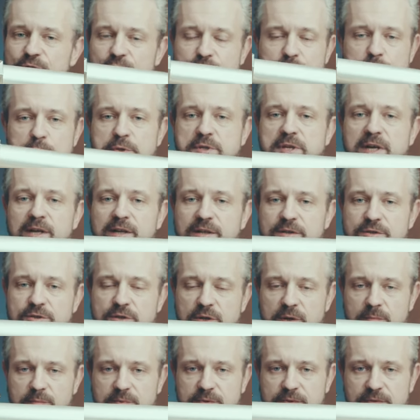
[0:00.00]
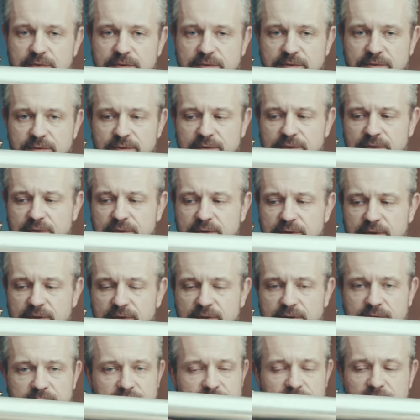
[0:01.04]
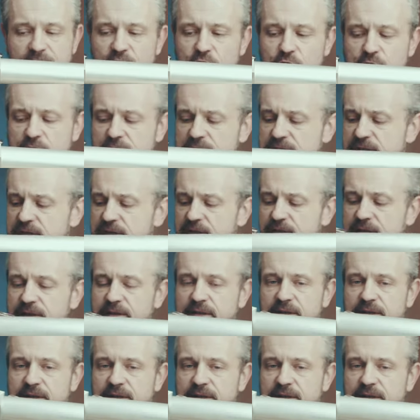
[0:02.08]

2 second job, very easy.